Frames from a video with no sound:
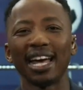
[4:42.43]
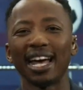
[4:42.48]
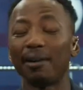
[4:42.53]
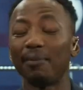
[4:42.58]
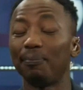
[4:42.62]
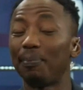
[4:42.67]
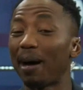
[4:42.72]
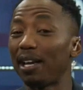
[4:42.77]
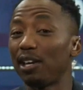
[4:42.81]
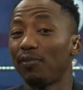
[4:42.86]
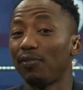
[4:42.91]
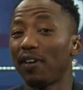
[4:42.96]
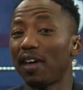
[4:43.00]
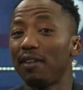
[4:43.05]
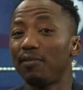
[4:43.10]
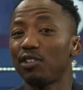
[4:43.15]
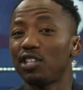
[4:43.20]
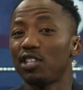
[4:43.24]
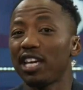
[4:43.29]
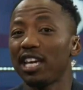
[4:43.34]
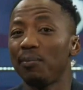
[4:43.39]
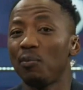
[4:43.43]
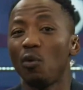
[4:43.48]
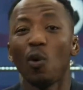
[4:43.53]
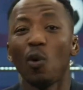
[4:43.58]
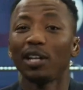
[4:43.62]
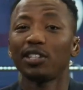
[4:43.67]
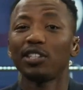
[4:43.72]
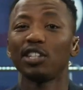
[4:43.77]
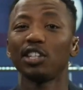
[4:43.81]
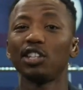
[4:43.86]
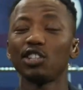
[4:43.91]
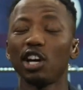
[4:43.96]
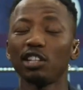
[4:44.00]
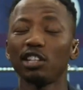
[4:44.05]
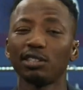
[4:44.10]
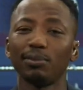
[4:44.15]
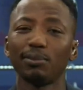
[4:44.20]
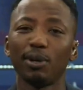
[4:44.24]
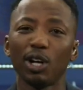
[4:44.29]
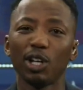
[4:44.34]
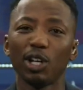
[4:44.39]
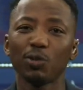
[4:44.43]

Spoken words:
by your favorite team, watching Tottenham